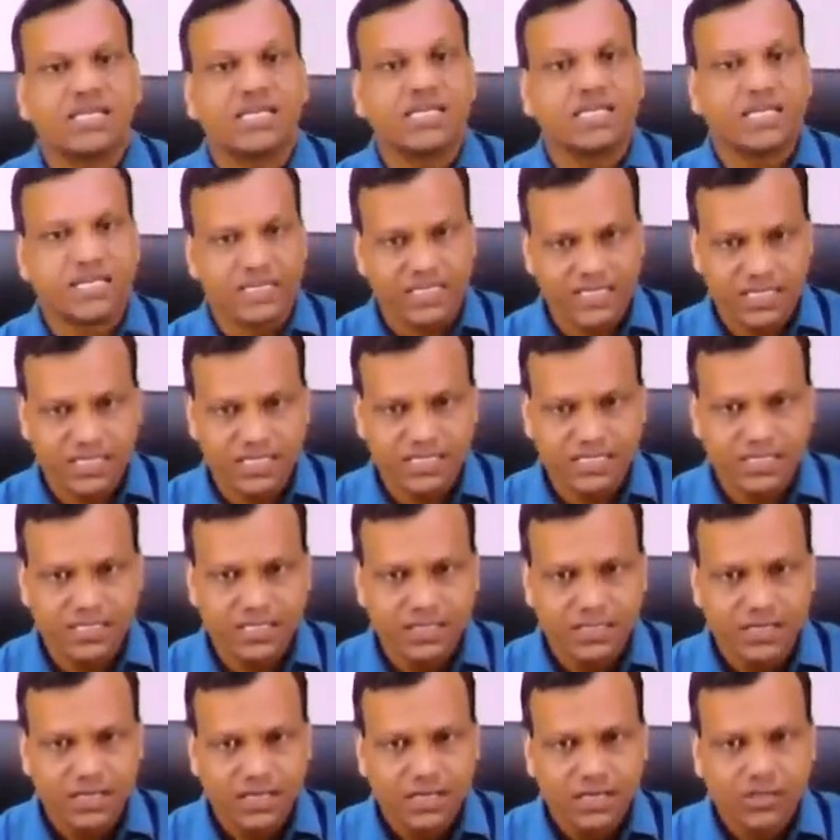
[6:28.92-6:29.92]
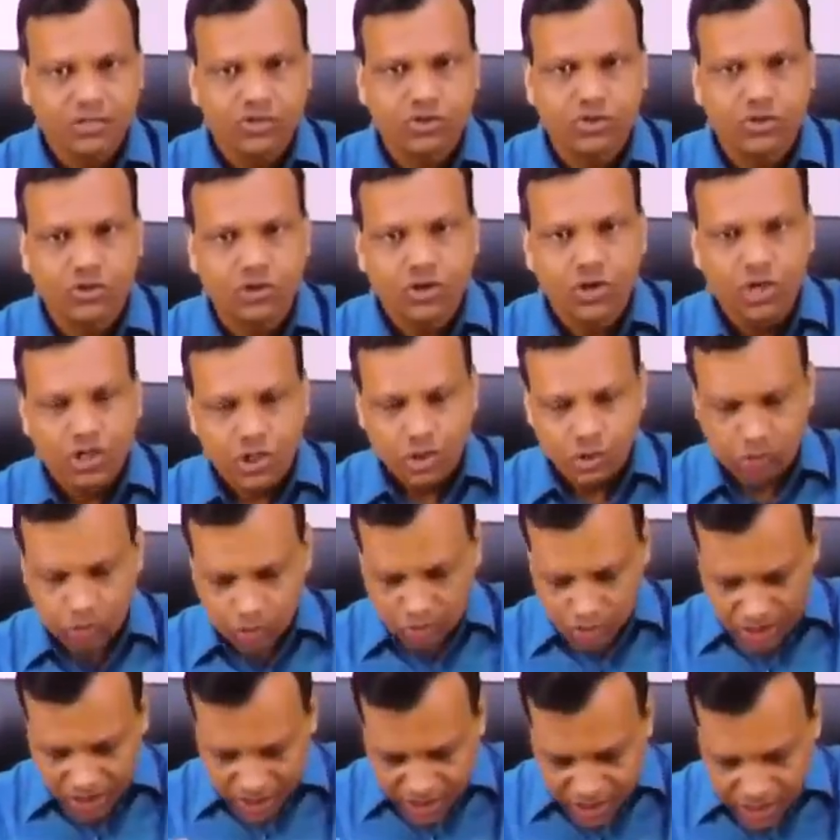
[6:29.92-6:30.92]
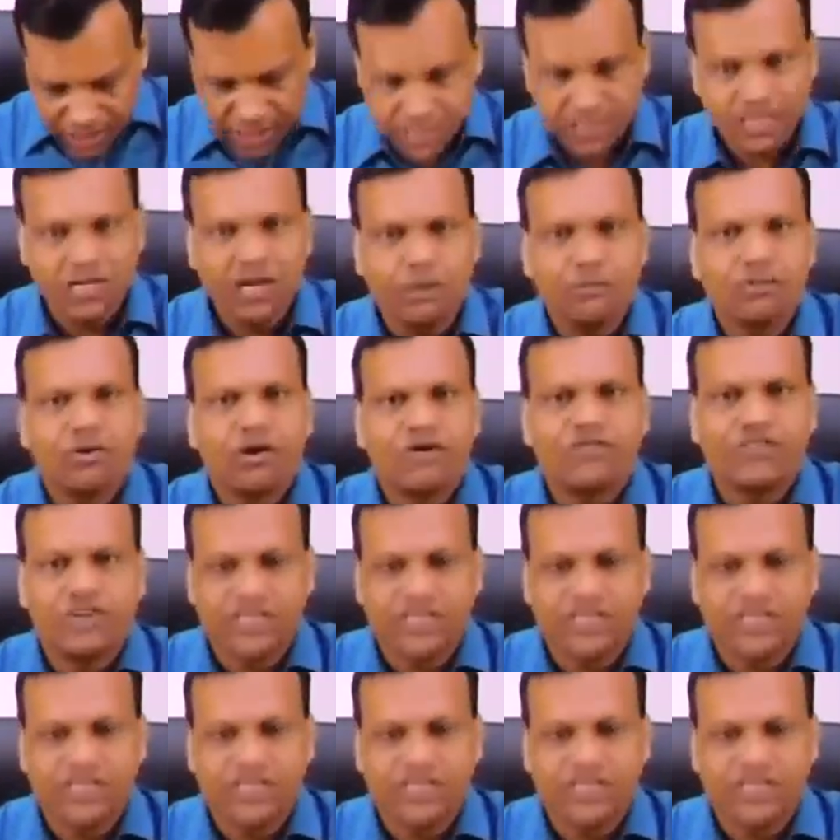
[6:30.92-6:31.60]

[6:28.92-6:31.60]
increase. So due to increase in number of